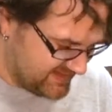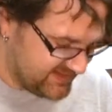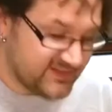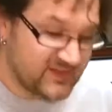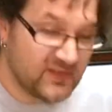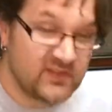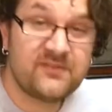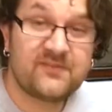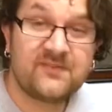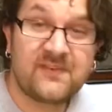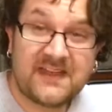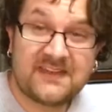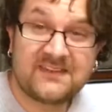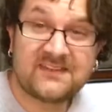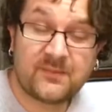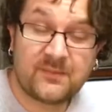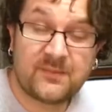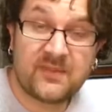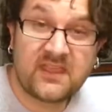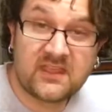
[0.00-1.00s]
Until you find
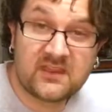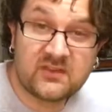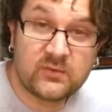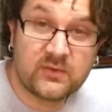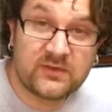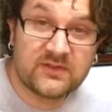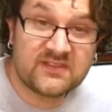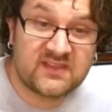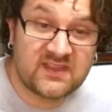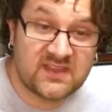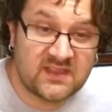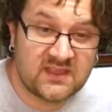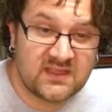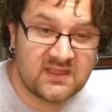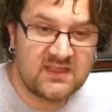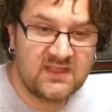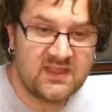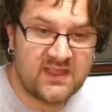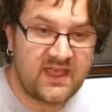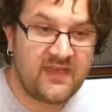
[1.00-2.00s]
something interesting.
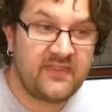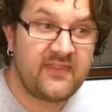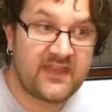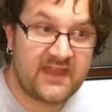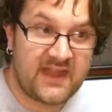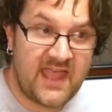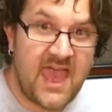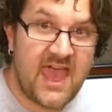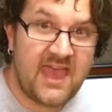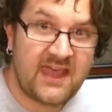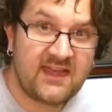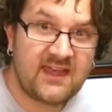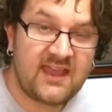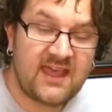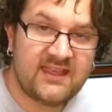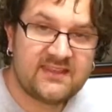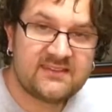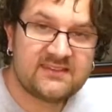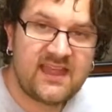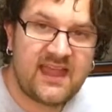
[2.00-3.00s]
And then
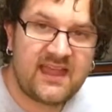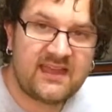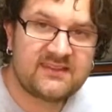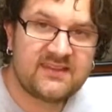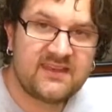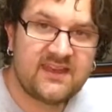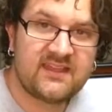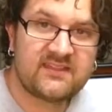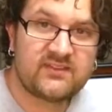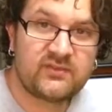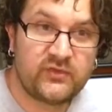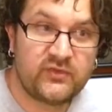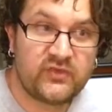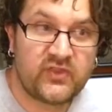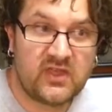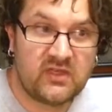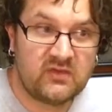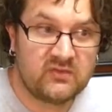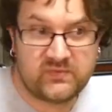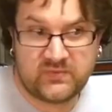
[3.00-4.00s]
analyze that and ask
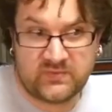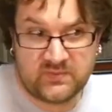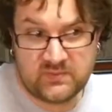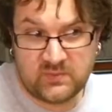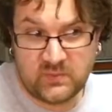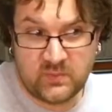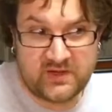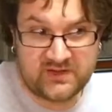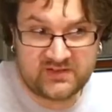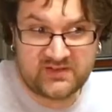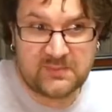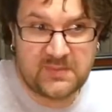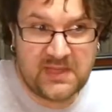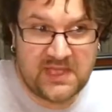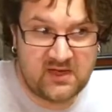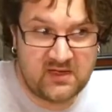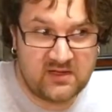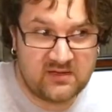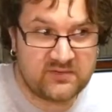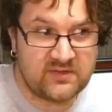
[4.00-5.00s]
yourself, what is it
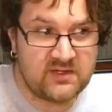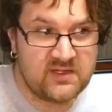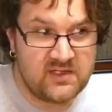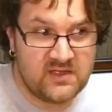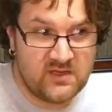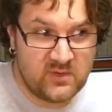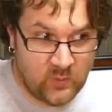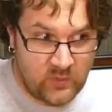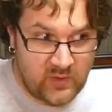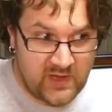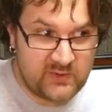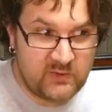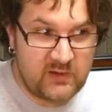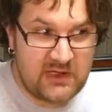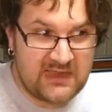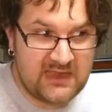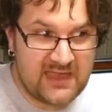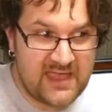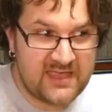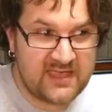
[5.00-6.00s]
made of? Why do
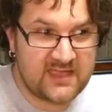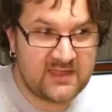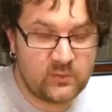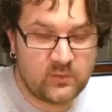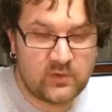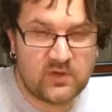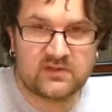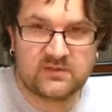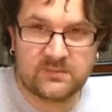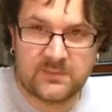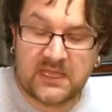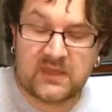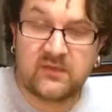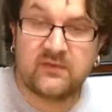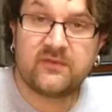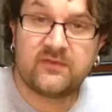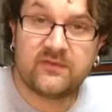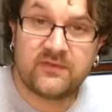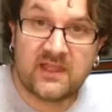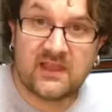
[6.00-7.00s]
I like it? What does it make
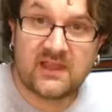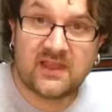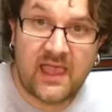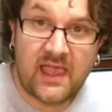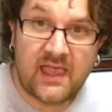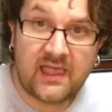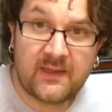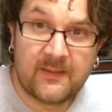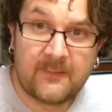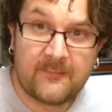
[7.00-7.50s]
you feel like?